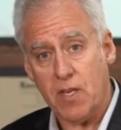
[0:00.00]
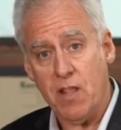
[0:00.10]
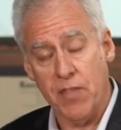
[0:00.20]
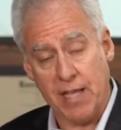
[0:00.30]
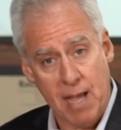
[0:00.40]

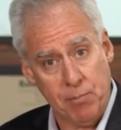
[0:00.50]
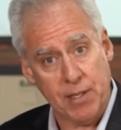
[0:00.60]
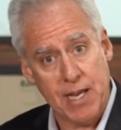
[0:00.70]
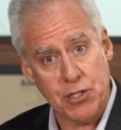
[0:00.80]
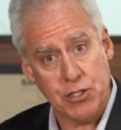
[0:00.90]
The
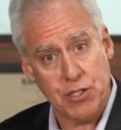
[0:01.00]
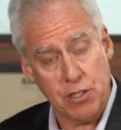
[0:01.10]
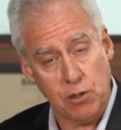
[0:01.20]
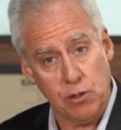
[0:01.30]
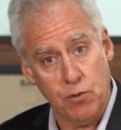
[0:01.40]
complications
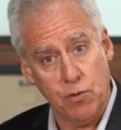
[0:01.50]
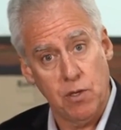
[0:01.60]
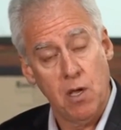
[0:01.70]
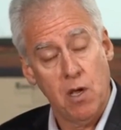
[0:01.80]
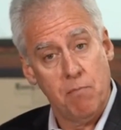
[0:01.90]
include
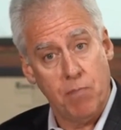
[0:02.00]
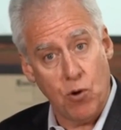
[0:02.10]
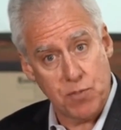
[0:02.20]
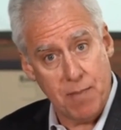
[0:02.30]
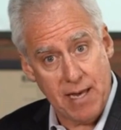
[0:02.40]

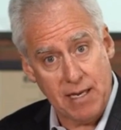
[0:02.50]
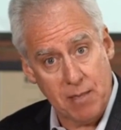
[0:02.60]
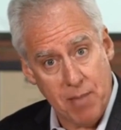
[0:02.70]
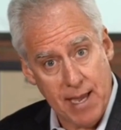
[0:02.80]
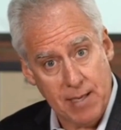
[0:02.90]
post-banding
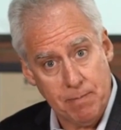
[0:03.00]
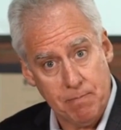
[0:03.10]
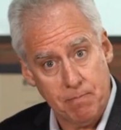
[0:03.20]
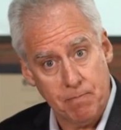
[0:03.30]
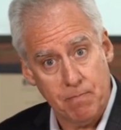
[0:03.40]
pain,
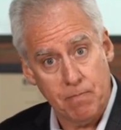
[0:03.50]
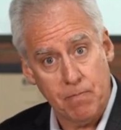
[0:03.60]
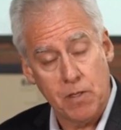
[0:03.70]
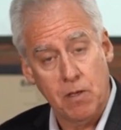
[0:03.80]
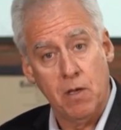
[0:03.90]

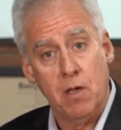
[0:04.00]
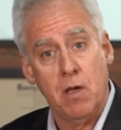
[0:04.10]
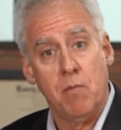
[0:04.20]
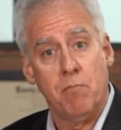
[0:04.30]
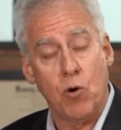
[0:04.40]

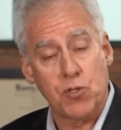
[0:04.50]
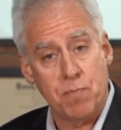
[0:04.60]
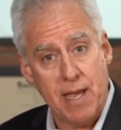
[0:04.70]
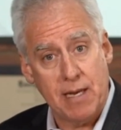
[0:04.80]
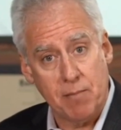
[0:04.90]

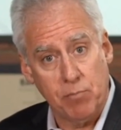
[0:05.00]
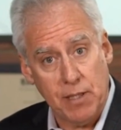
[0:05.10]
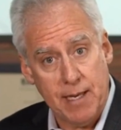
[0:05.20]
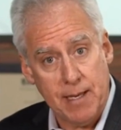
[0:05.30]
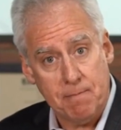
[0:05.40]
post-banding
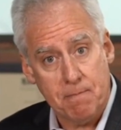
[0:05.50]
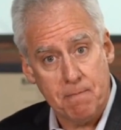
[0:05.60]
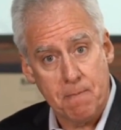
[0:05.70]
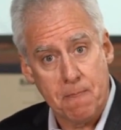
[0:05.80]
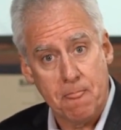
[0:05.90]
bleeding,
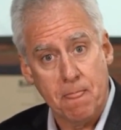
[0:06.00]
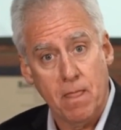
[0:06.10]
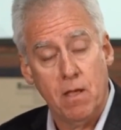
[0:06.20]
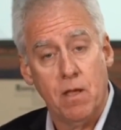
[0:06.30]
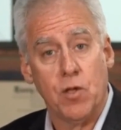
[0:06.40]

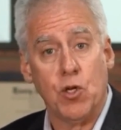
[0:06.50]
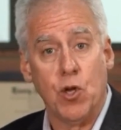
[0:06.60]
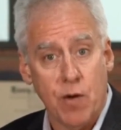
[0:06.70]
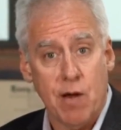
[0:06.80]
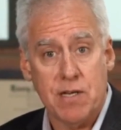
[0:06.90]

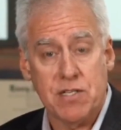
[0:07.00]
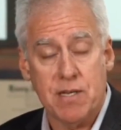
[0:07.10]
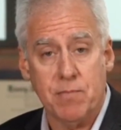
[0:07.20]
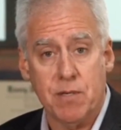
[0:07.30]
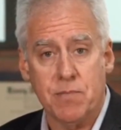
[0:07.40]
urinary
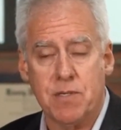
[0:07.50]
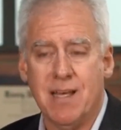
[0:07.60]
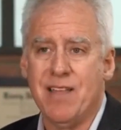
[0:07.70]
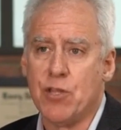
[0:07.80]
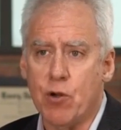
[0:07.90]
symptoms.
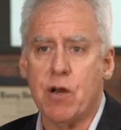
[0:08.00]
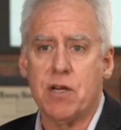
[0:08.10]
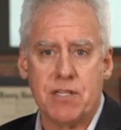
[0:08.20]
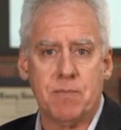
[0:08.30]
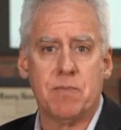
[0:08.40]
The urinary
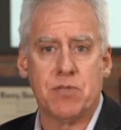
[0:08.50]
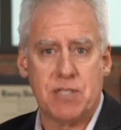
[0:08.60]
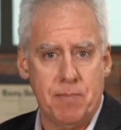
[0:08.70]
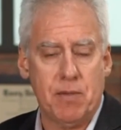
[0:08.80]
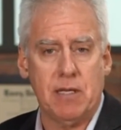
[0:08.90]
symptoms
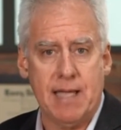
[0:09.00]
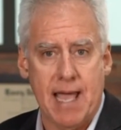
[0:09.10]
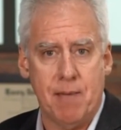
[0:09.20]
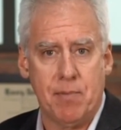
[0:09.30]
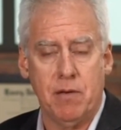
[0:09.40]
typically
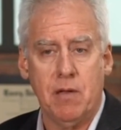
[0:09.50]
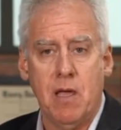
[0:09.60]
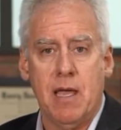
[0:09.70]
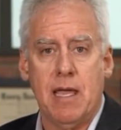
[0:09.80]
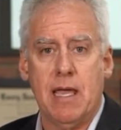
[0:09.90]
happen
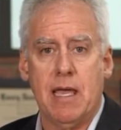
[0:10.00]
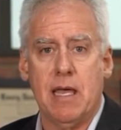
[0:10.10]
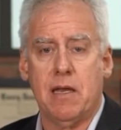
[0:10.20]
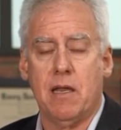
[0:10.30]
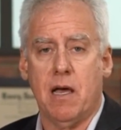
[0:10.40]

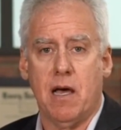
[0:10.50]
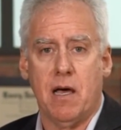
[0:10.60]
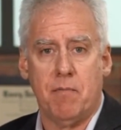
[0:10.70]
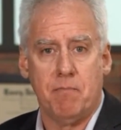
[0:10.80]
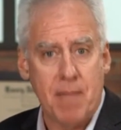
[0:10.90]
in
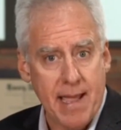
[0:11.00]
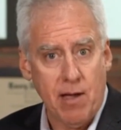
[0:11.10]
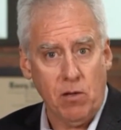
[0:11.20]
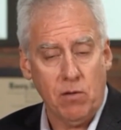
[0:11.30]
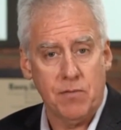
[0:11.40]
a
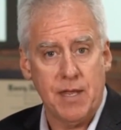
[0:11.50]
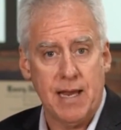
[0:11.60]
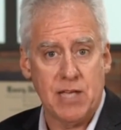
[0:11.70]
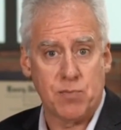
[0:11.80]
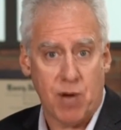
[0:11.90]
male that
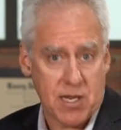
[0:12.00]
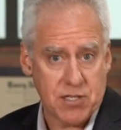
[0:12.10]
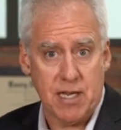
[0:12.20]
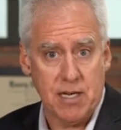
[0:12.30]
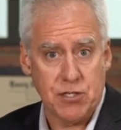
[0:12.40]
has
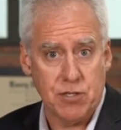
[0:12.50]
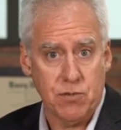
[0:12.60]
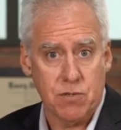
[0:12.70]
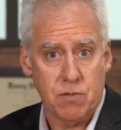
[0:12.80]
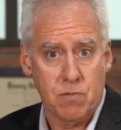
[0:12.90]
prostate
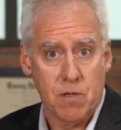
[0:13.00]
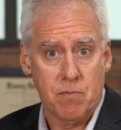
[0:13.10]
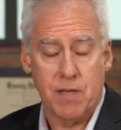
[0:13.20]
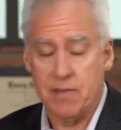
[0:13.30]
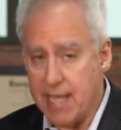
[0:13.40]
issues,
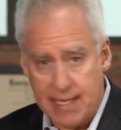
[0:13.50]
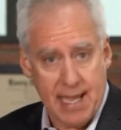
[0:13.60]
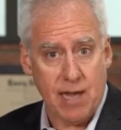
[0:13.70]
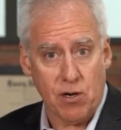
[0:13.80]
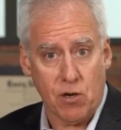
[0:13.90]
but they
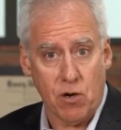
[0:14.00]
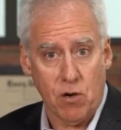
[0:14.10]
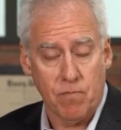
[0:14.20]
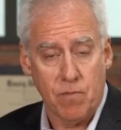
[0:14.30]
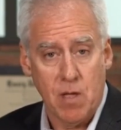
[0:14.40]
can
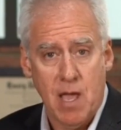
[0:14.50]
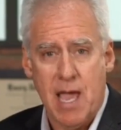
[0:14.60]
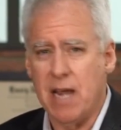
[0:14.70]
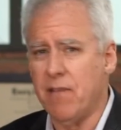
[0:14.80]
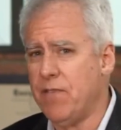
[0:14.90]
occur,
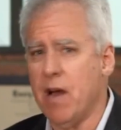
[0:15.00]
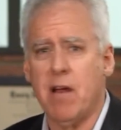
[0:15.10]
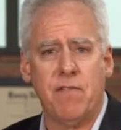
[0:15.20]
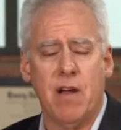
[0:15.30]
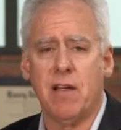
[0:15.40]
and a
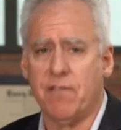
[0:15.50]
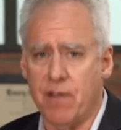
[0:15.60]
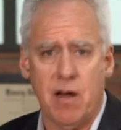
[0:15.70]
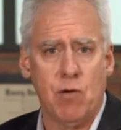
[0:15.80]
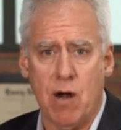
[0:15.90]
very, very,
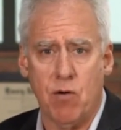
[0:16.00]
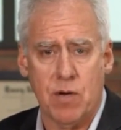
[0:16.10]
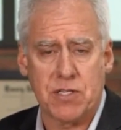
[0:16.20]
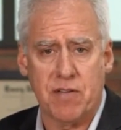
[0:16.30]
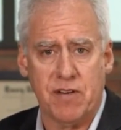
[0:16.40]
very rare risk of